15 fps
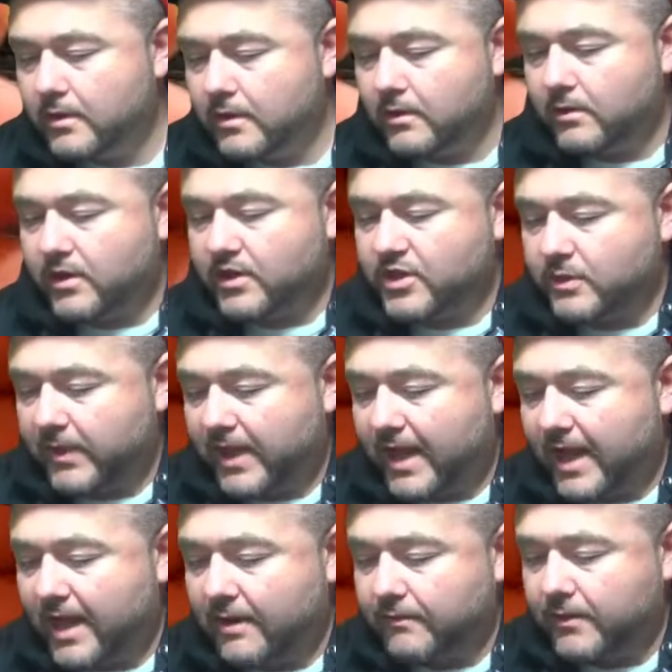Christian
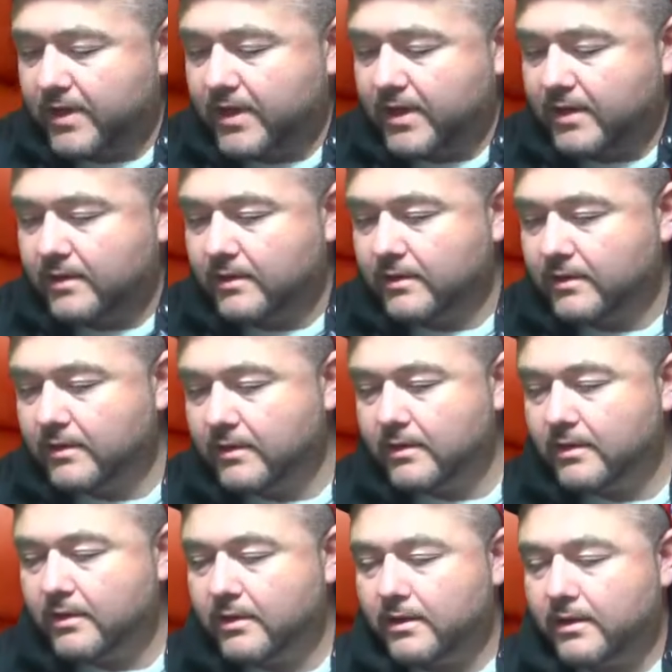McCaffrey.
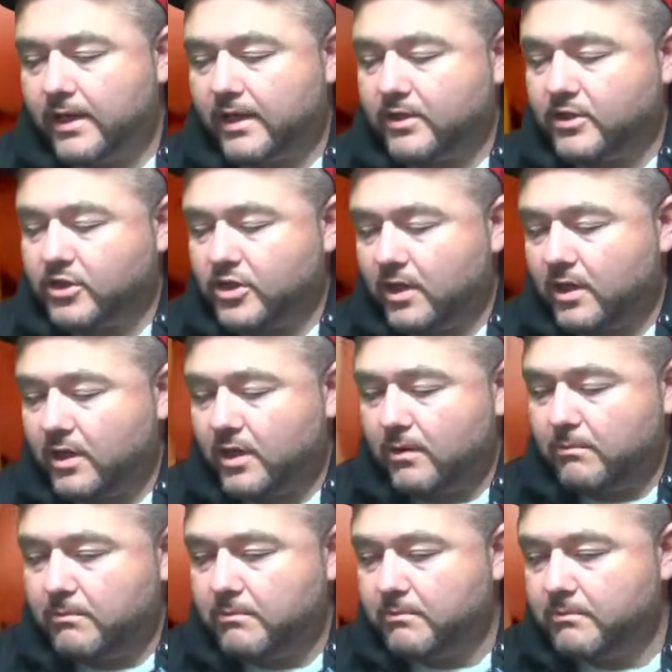Nick
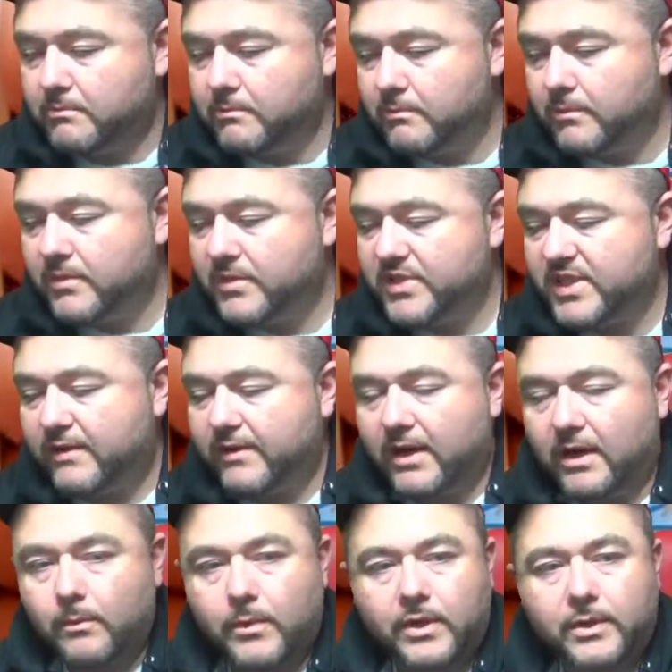Chubb.
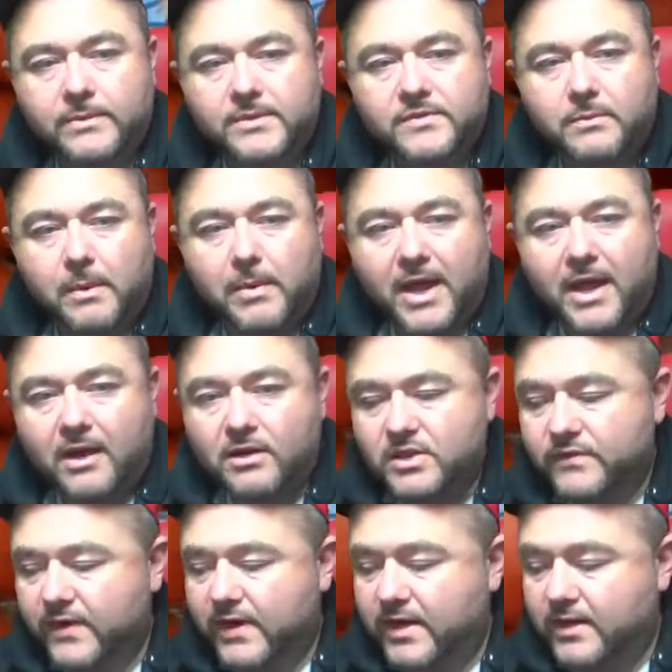Savion Williams for my Packers
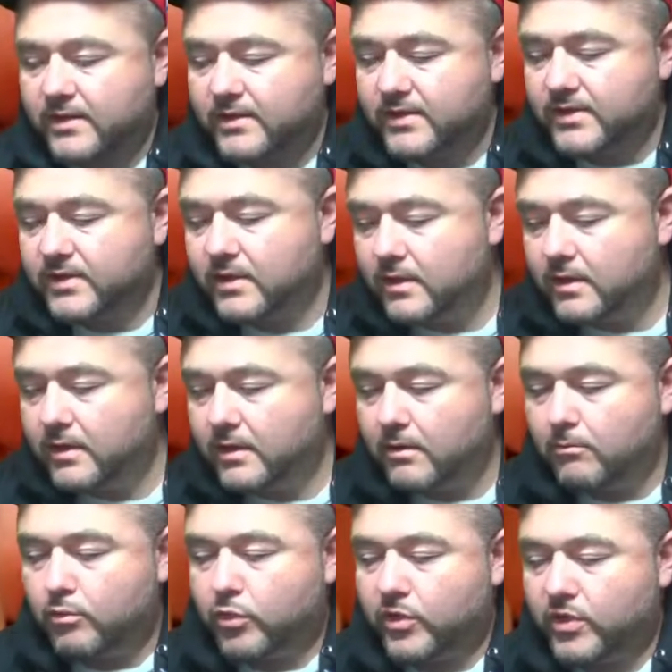fans.
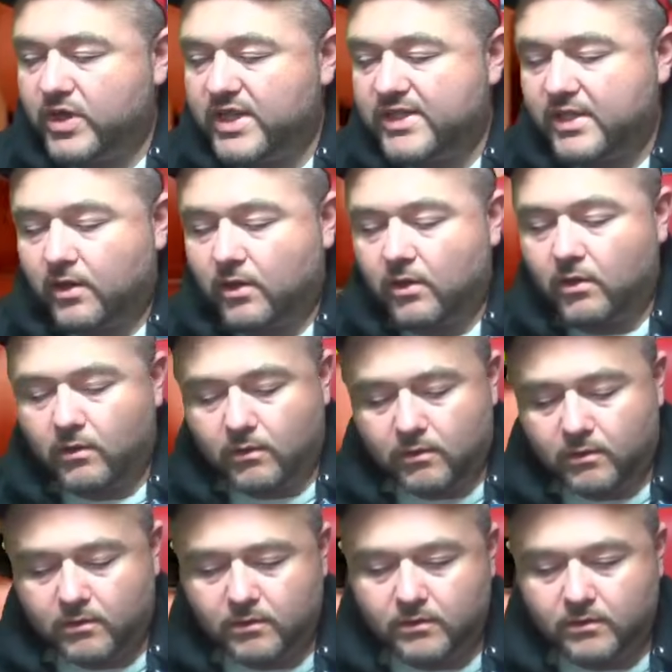Breece Hall.